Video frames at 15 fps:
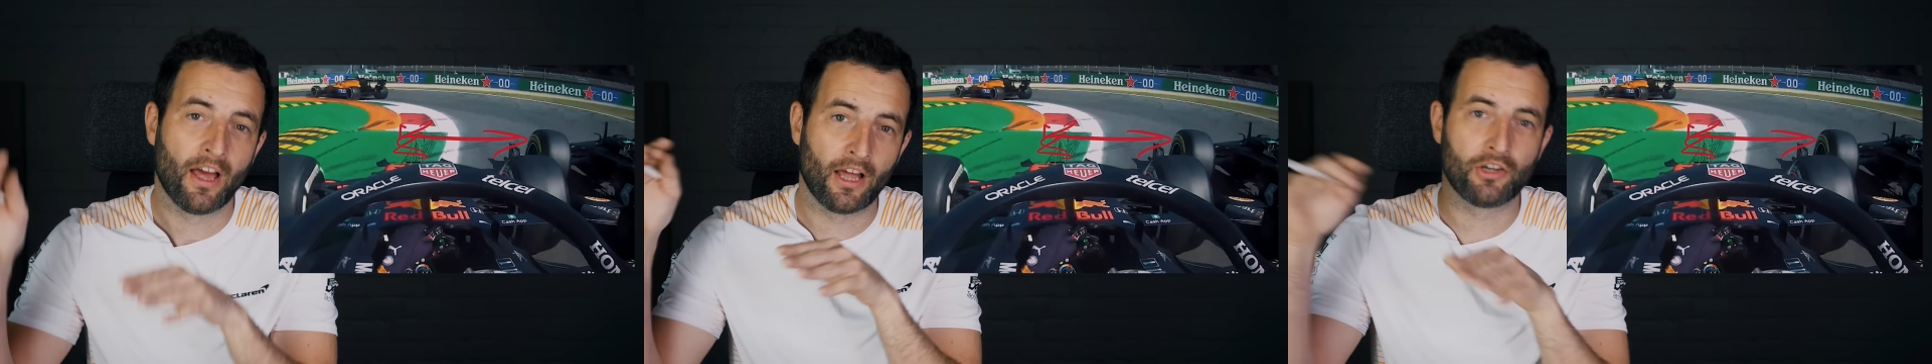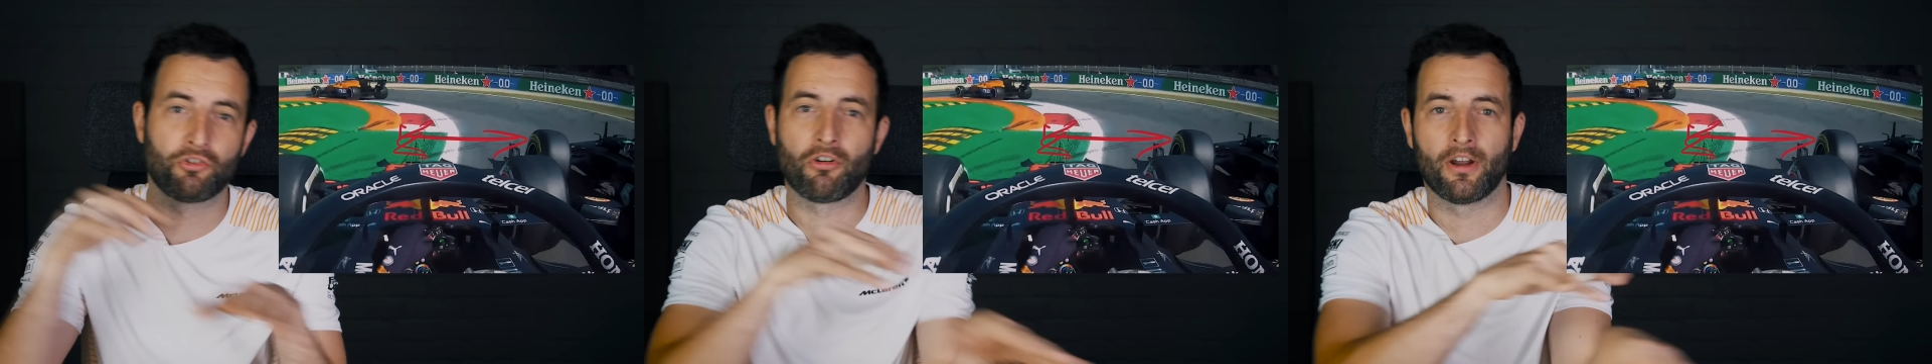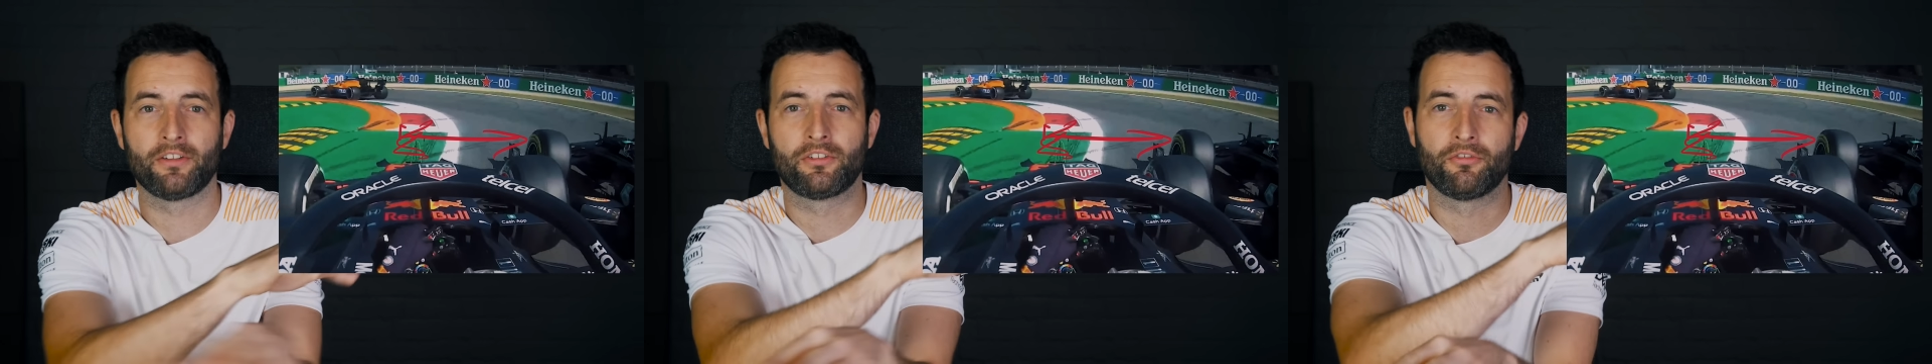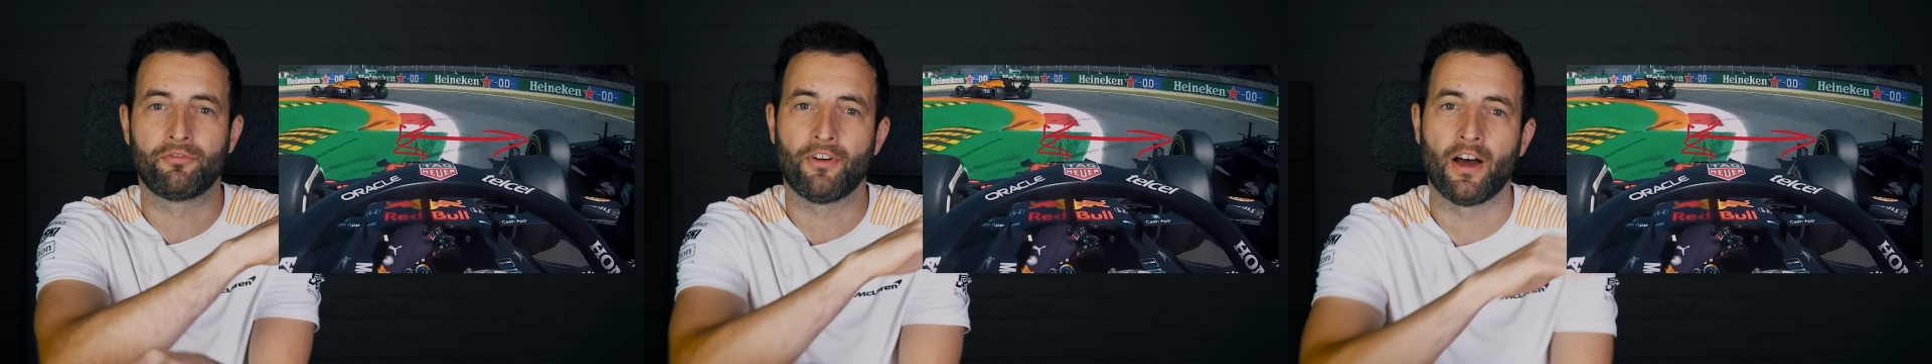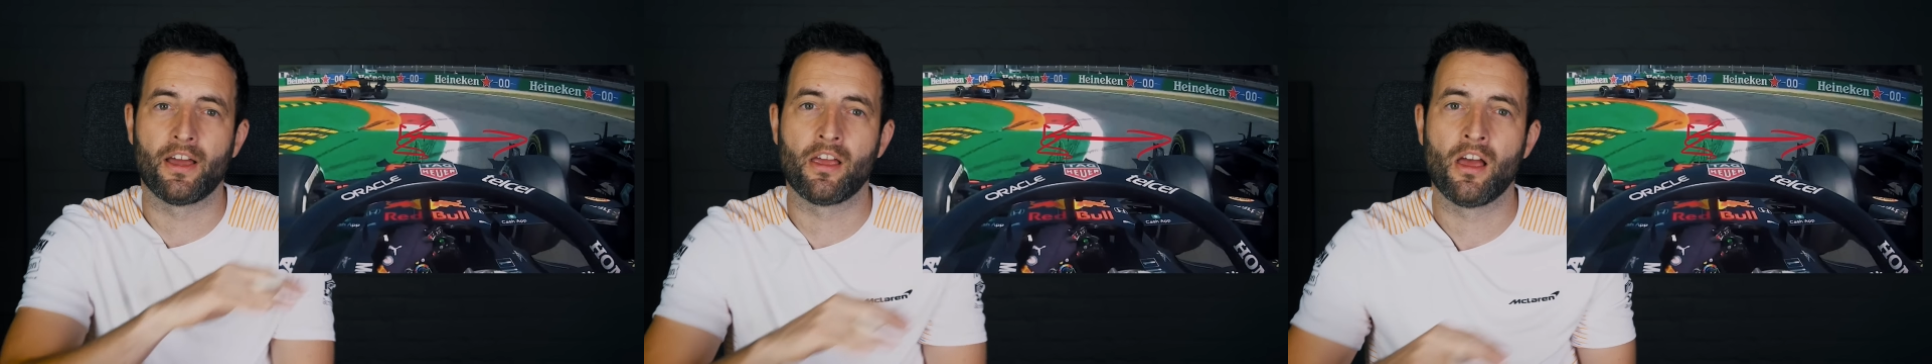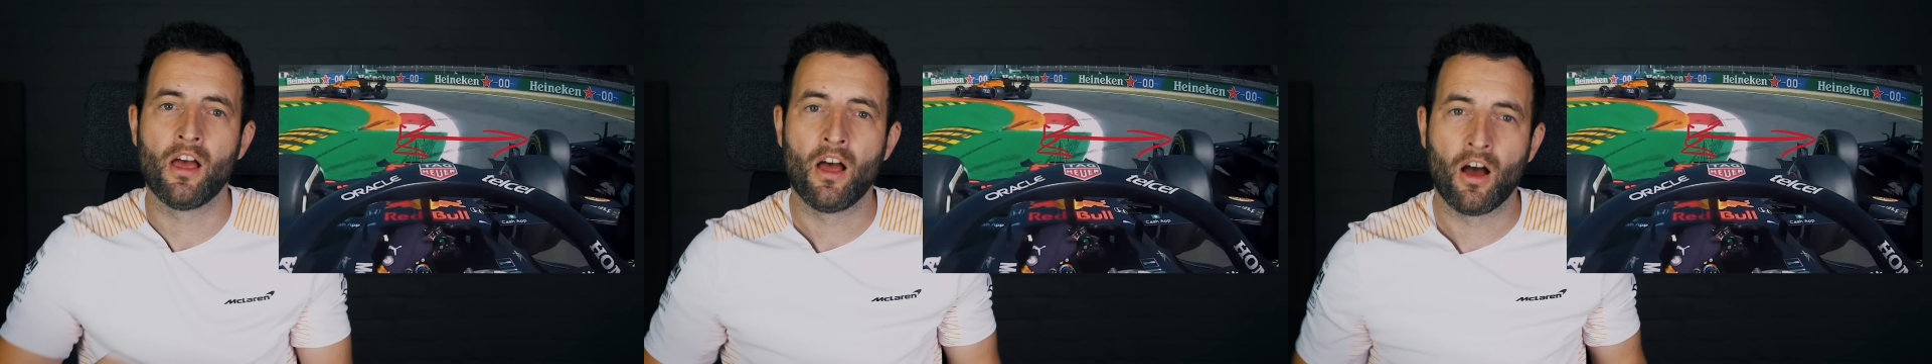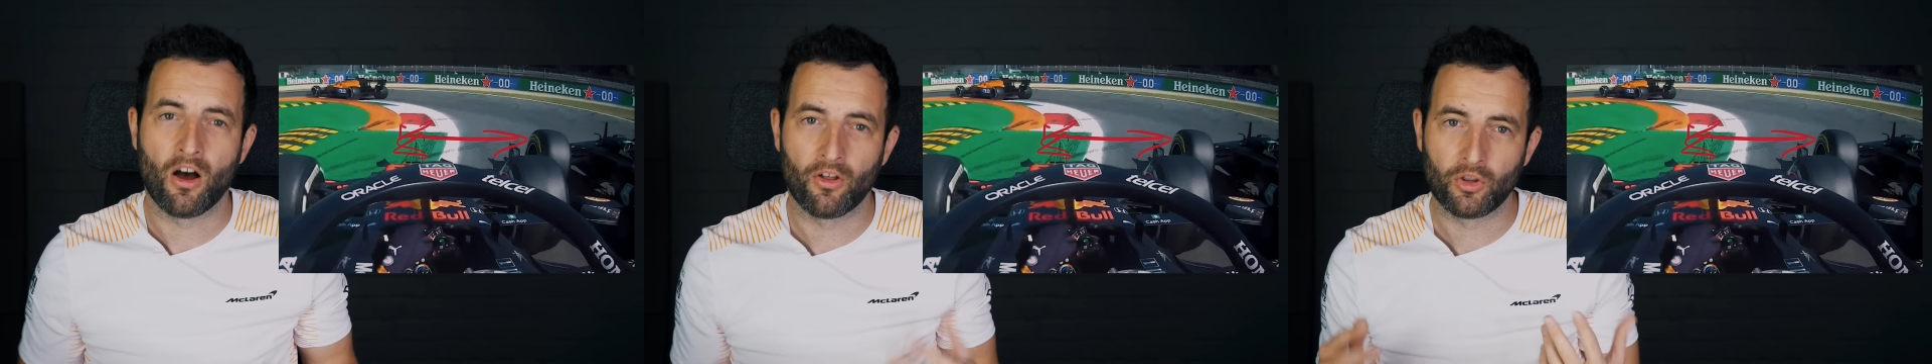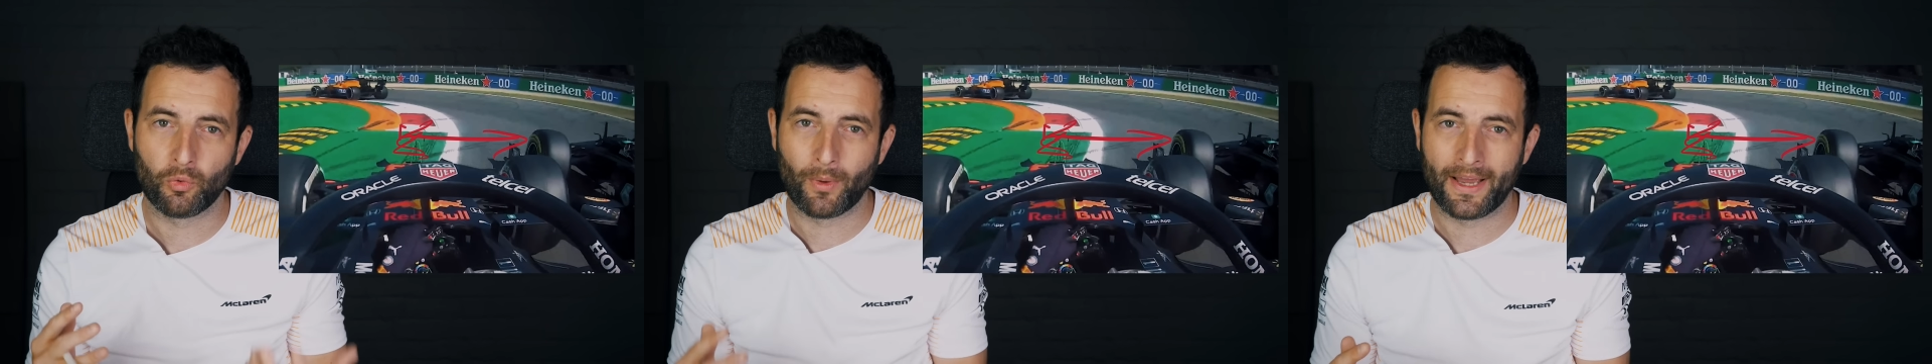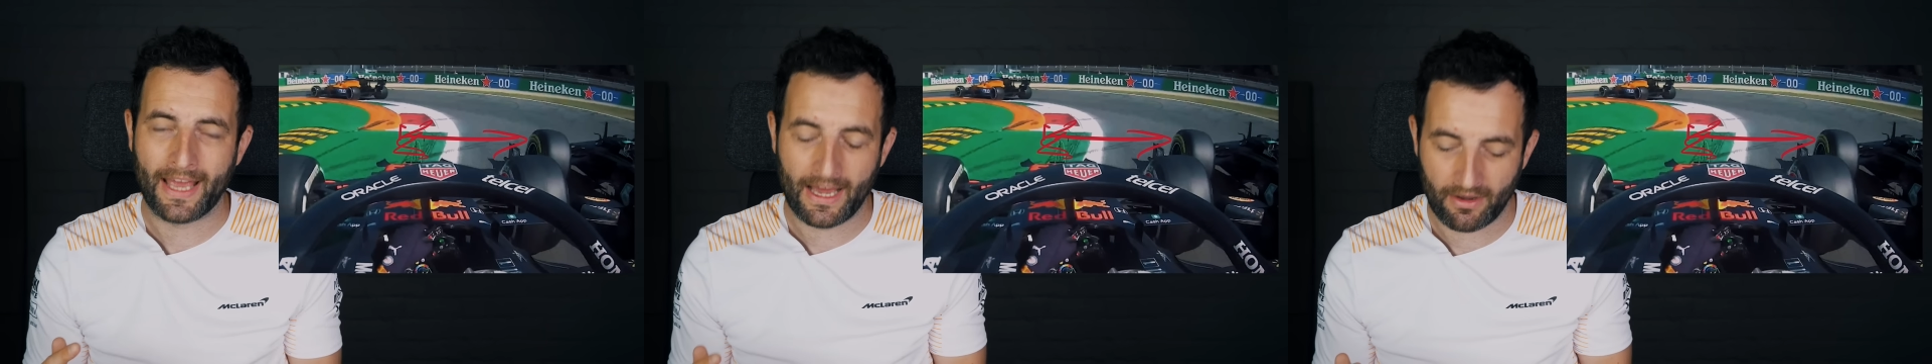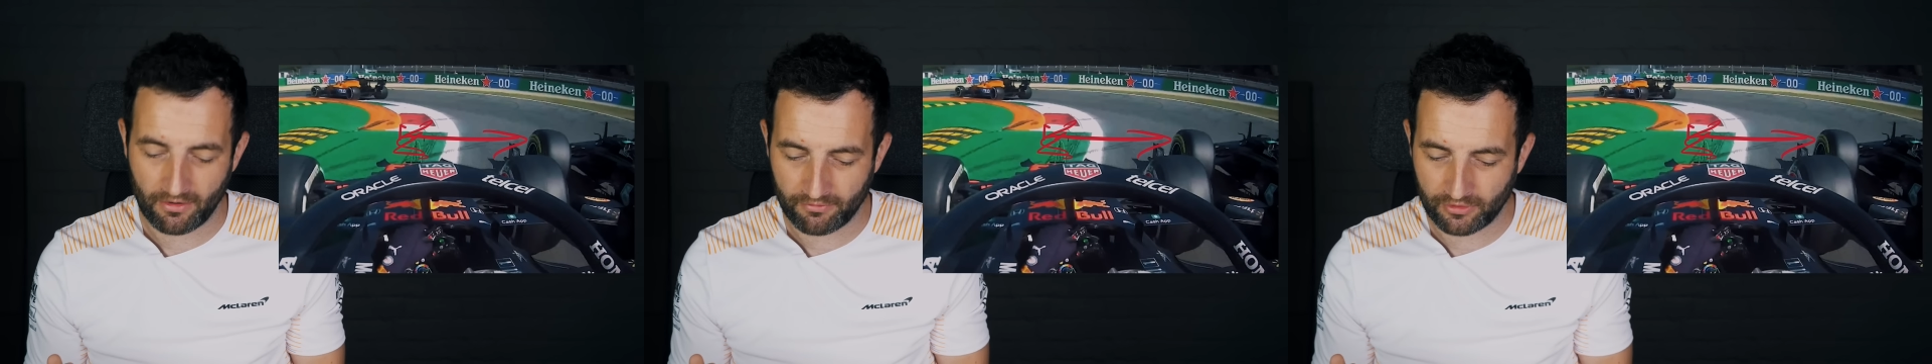and tried to fight on the way
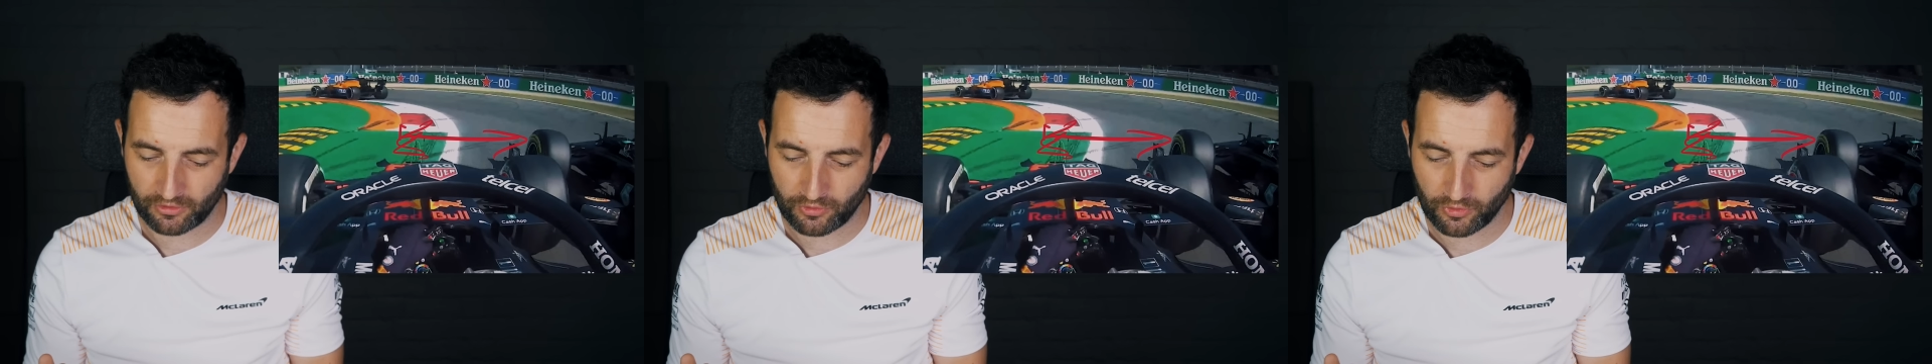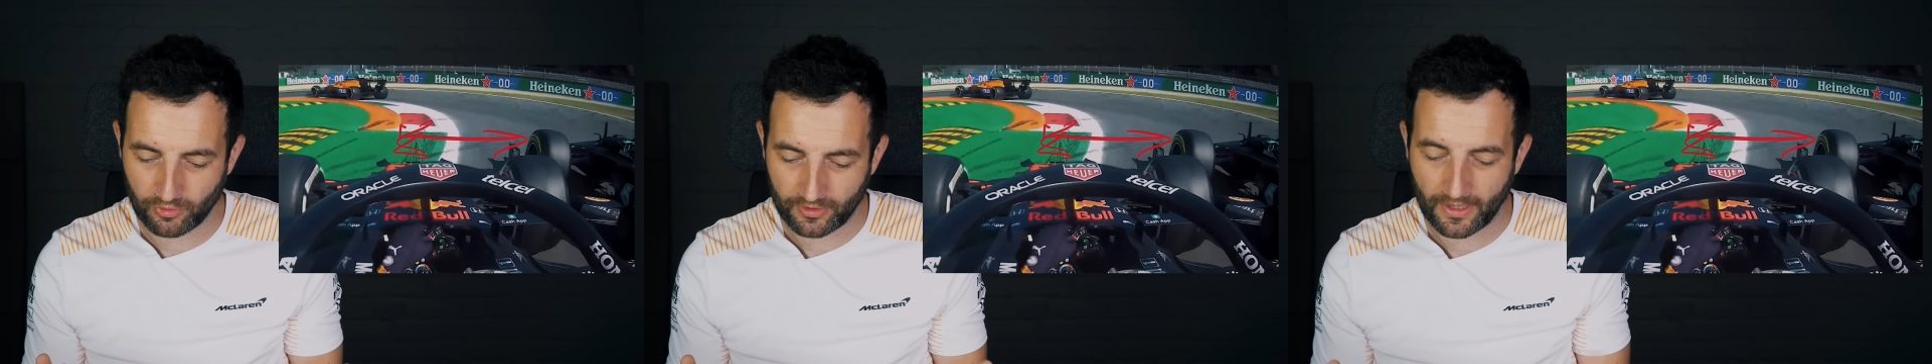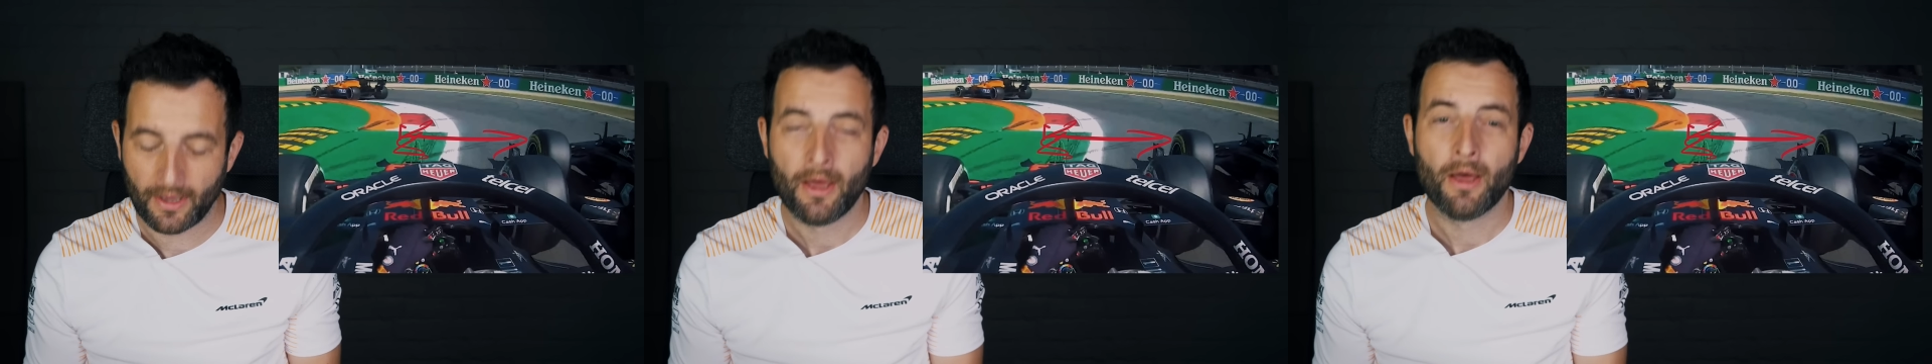out of the corner.